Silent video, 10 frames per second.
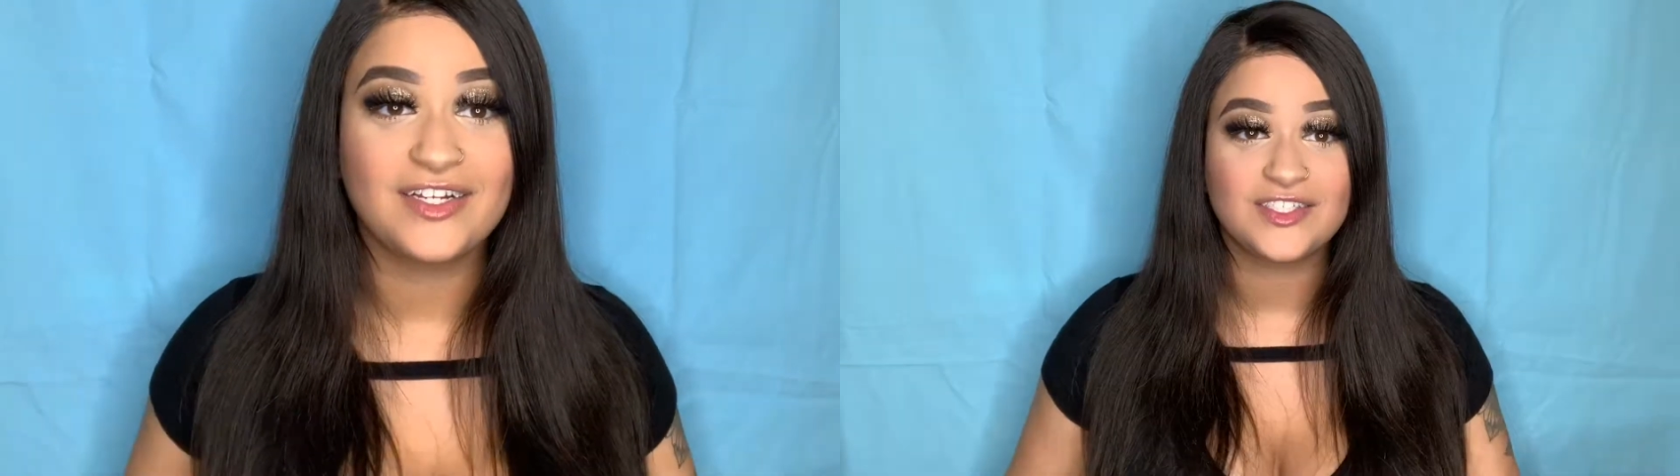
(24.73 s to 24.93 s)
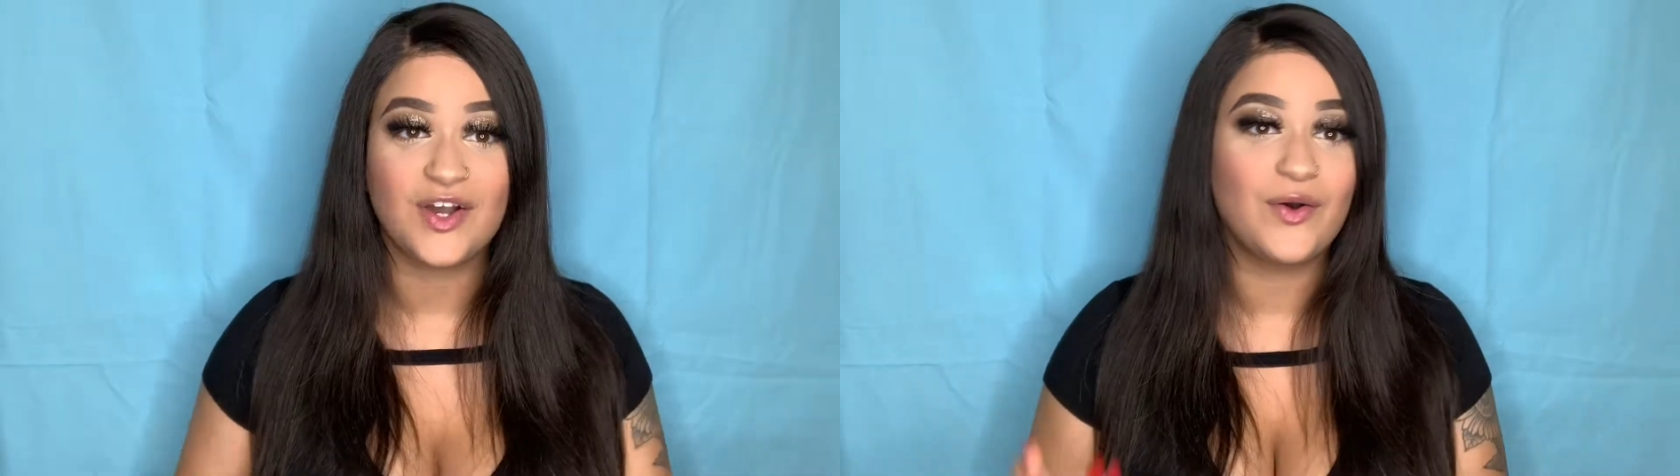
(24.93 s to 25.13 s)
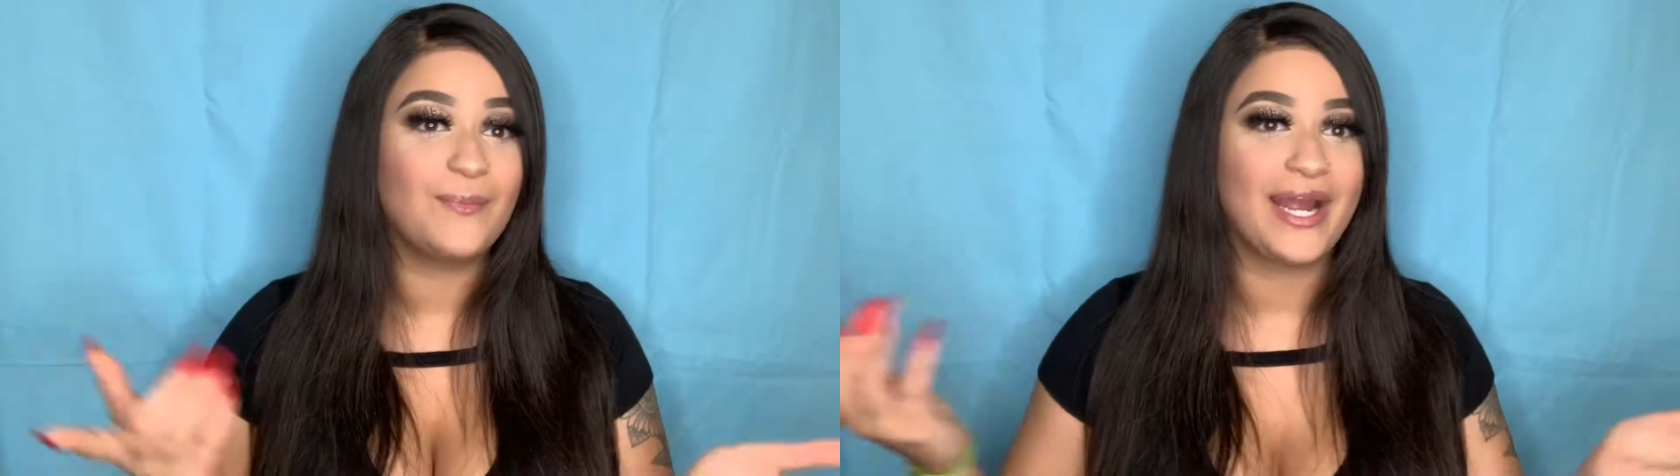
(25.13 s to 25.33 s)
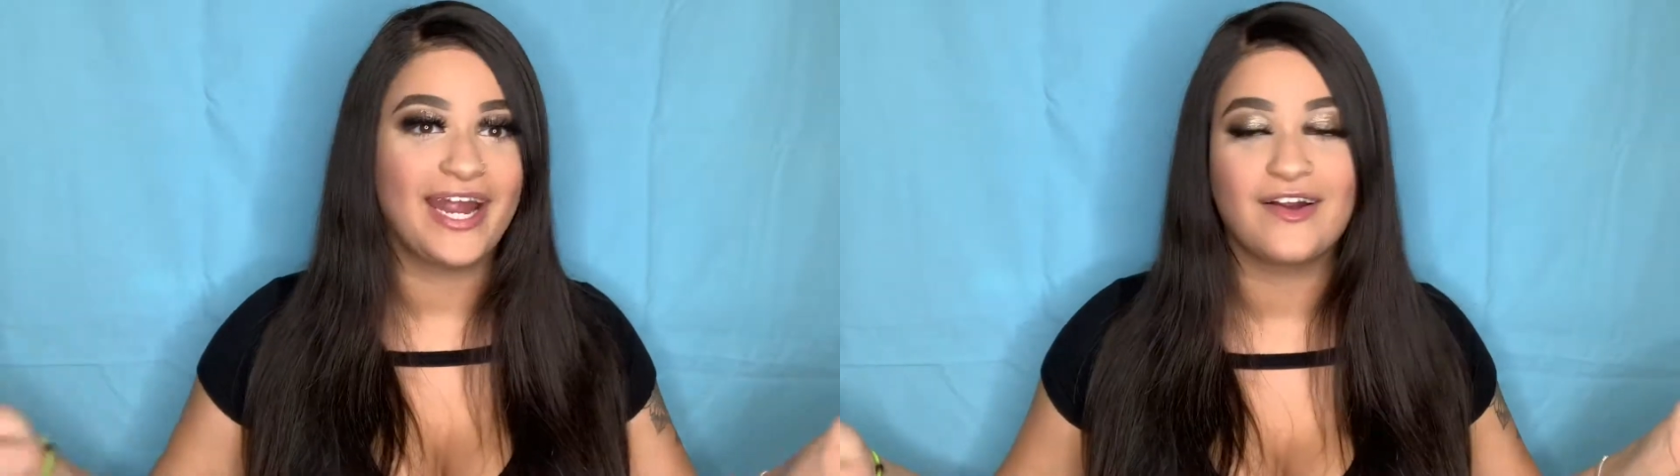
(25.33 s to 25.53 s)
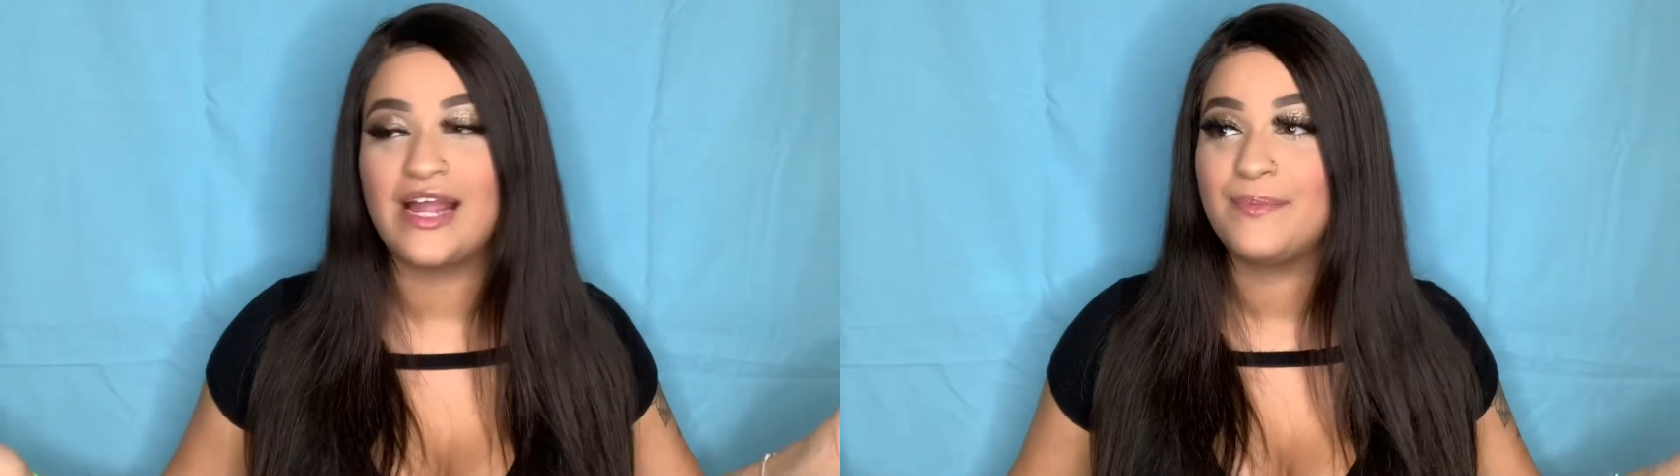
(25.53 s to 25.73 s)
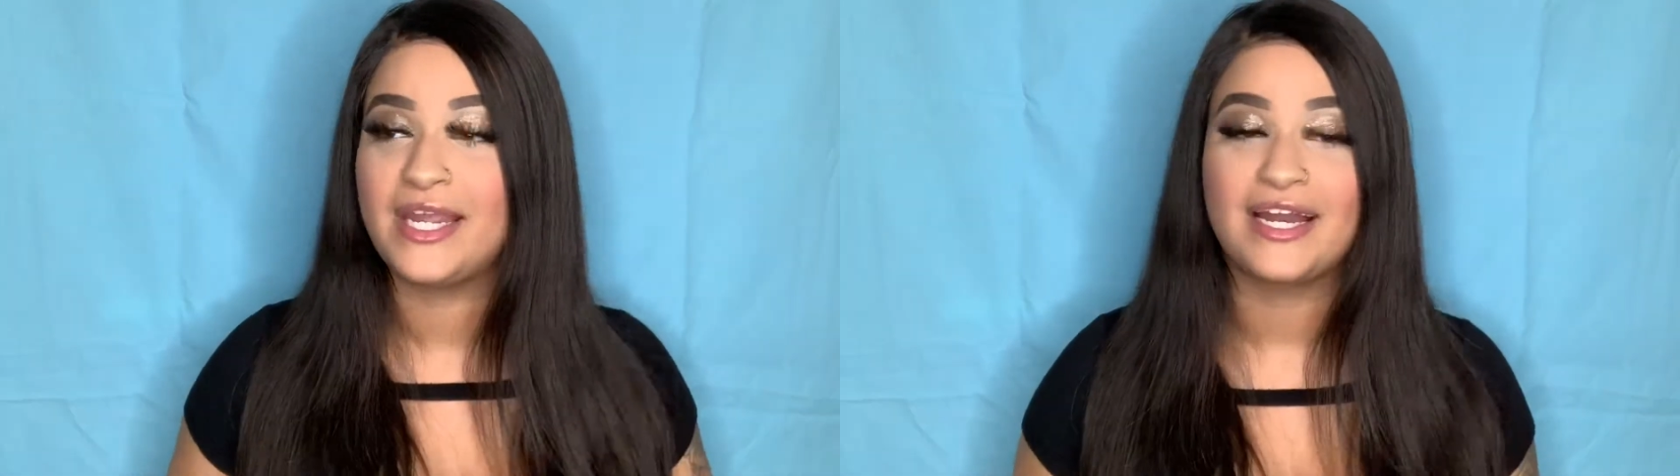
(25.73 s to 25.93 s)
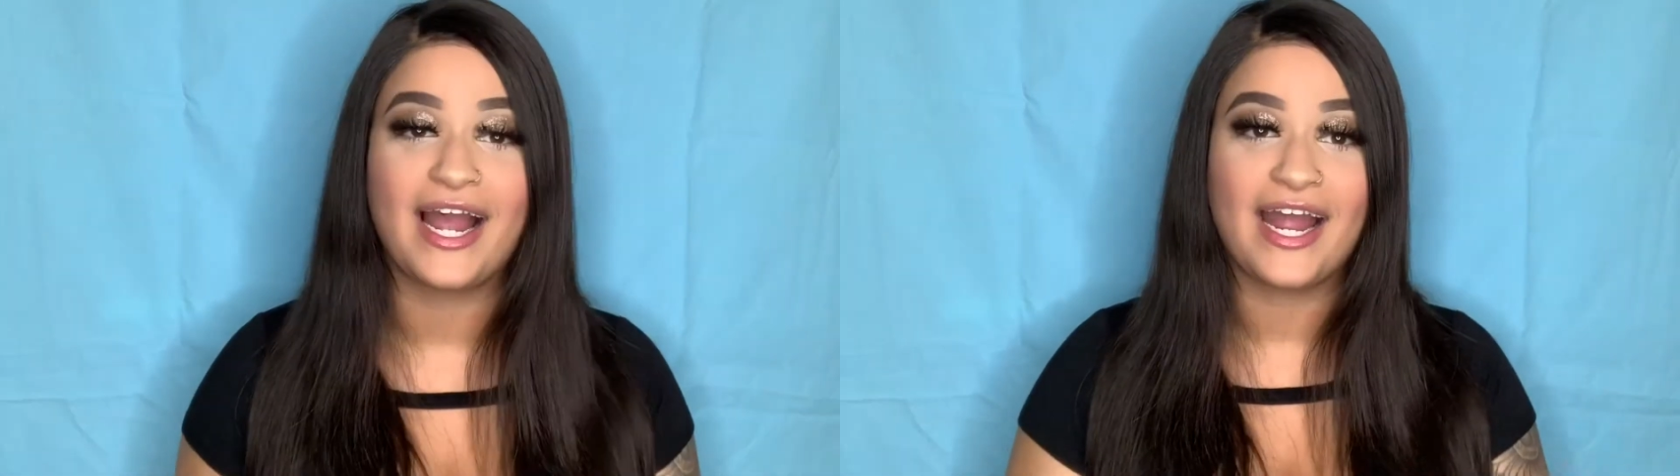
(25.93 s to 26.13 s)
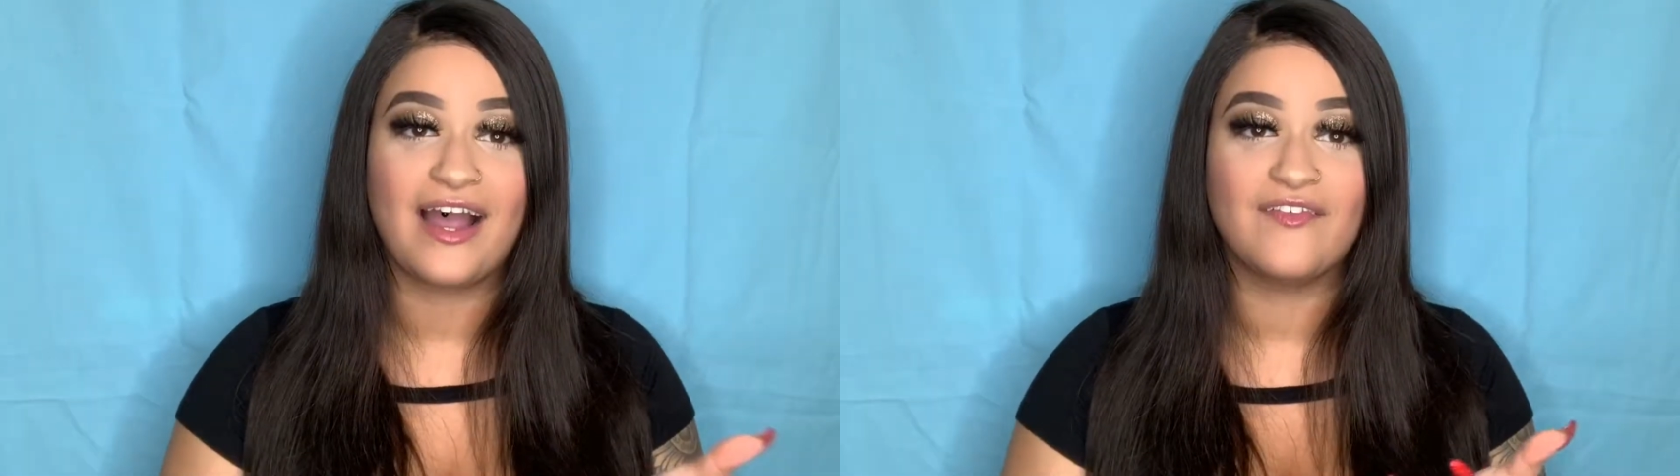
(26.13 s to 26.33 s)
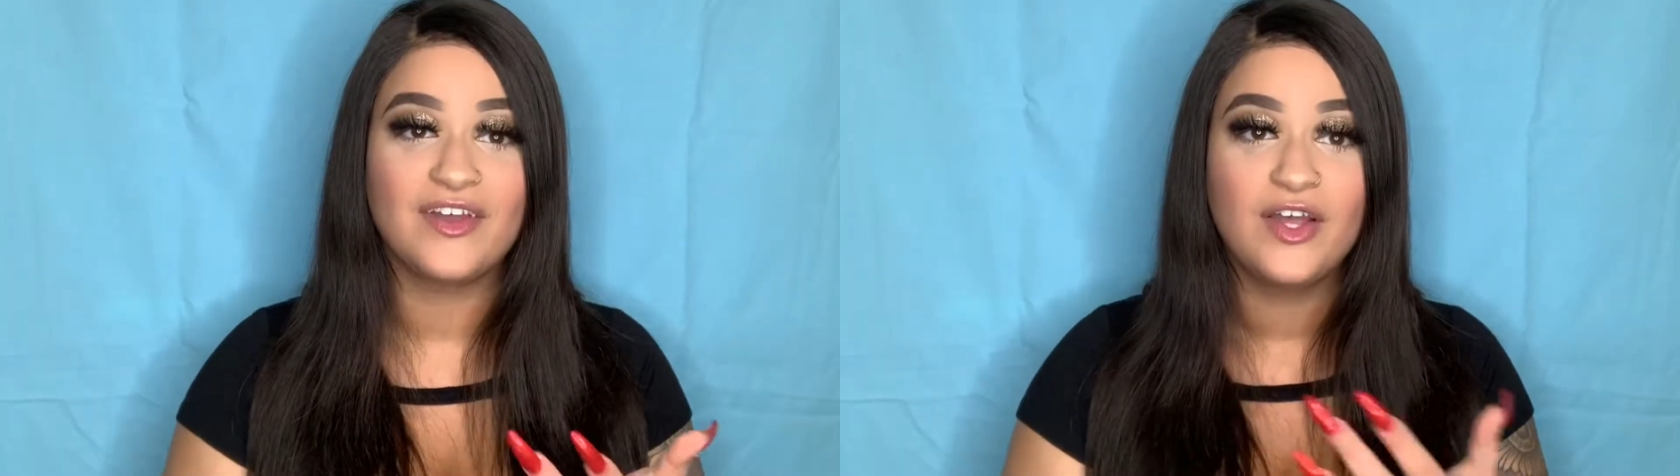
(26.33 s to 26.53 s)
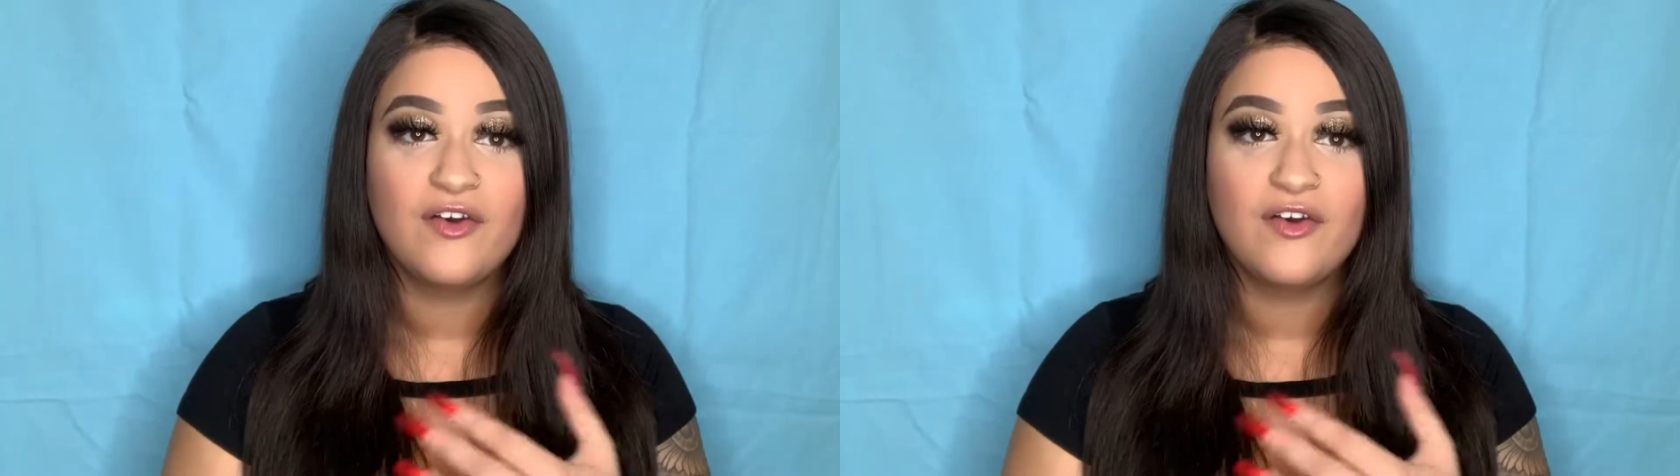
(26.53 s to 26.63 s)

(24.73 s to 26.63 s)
So by hair I mean I have